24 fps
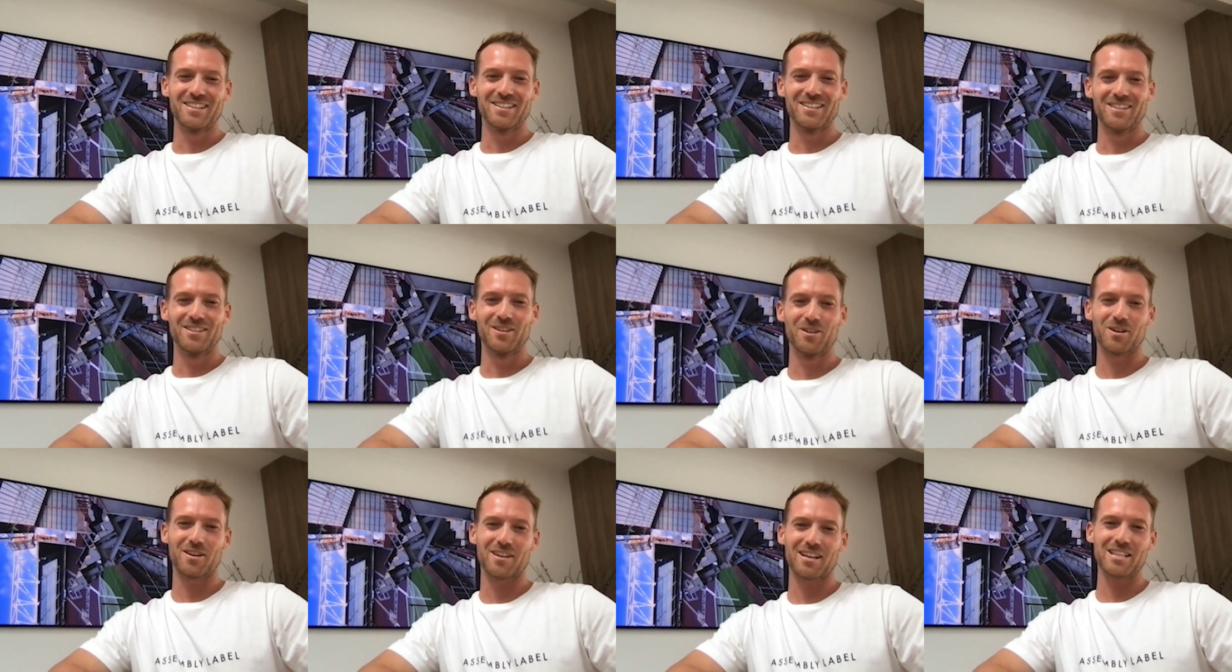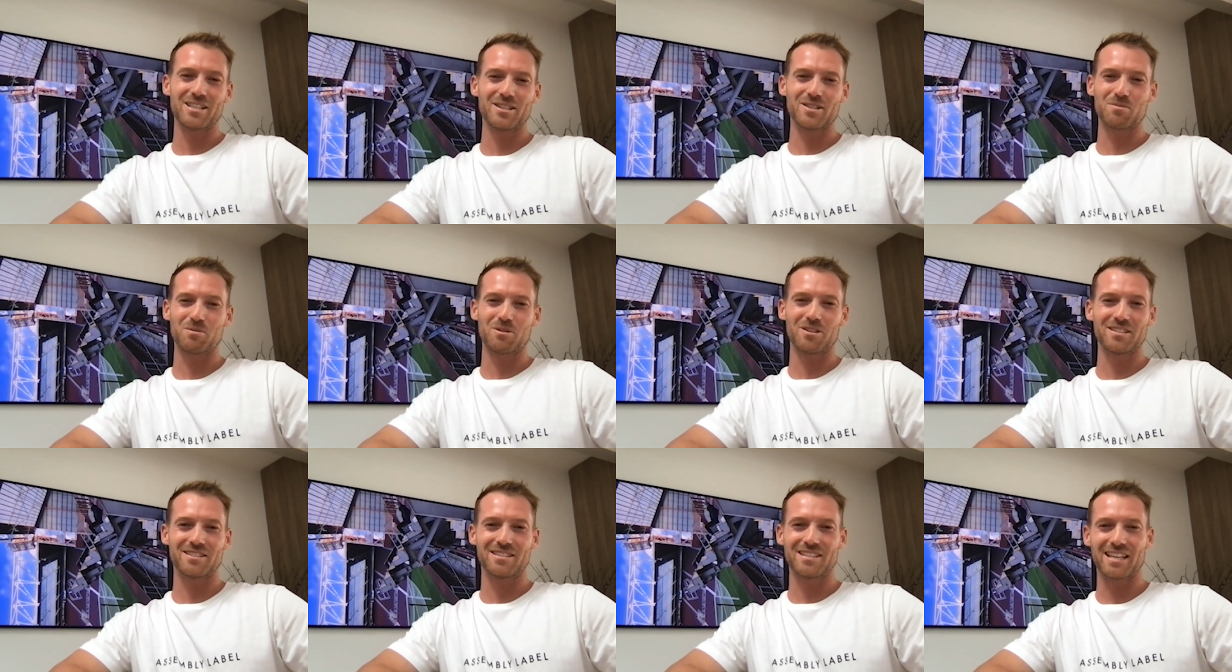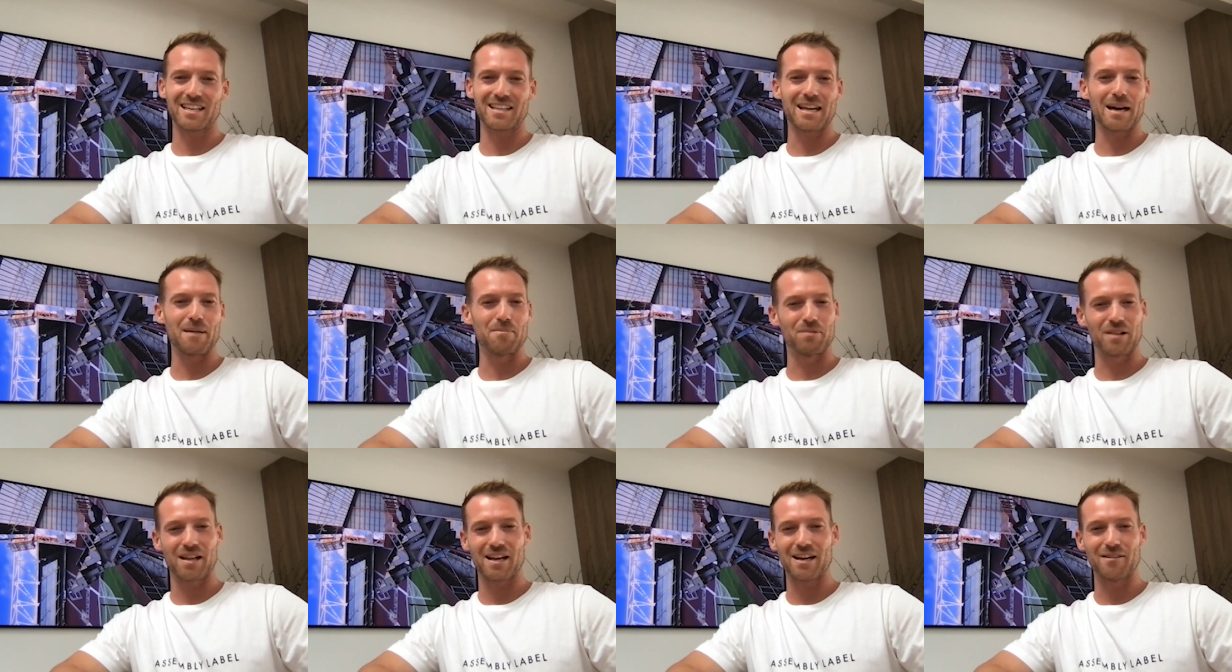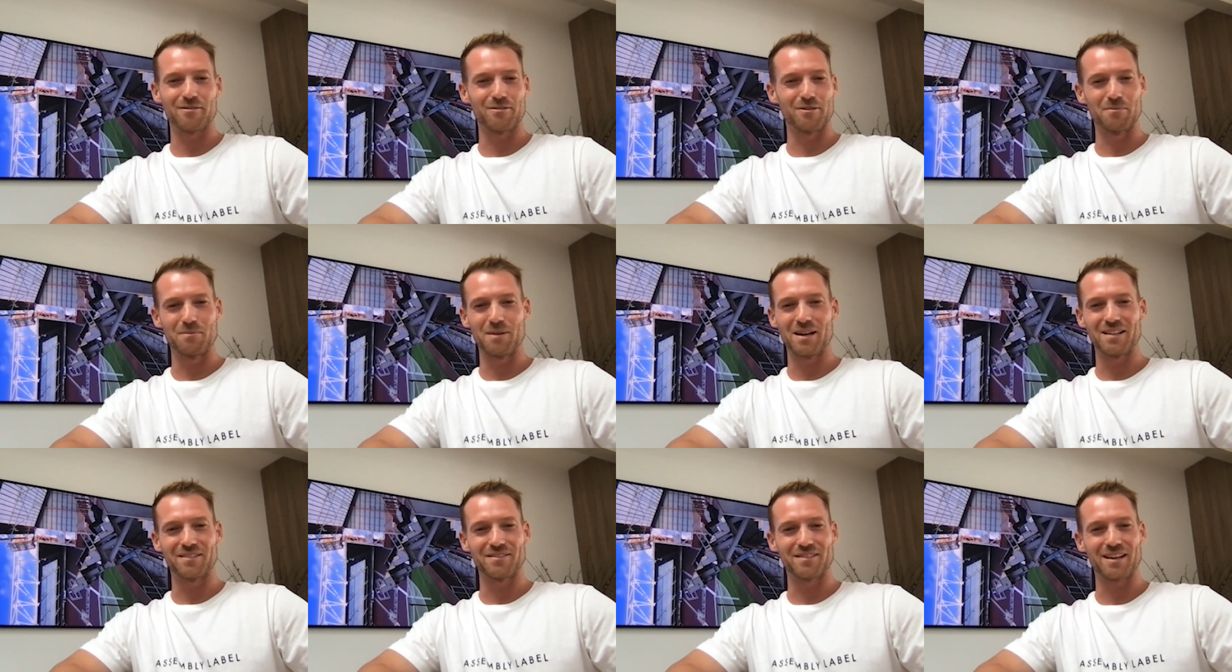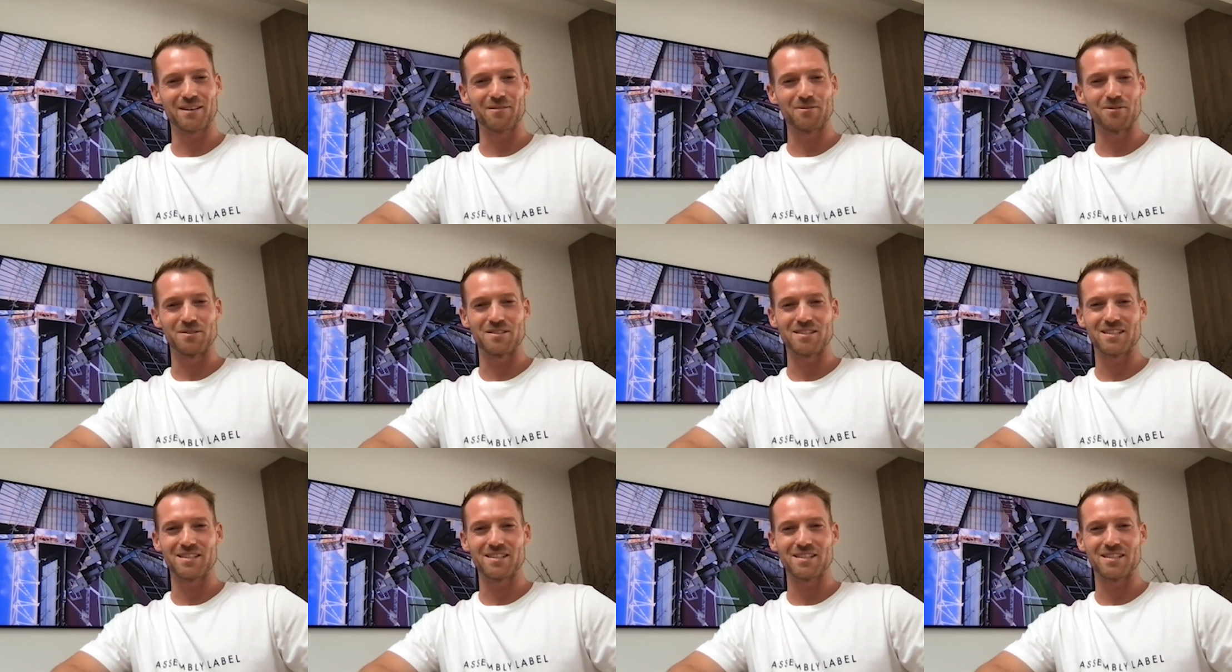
Look, I just wanted to get that Player of the Month. That was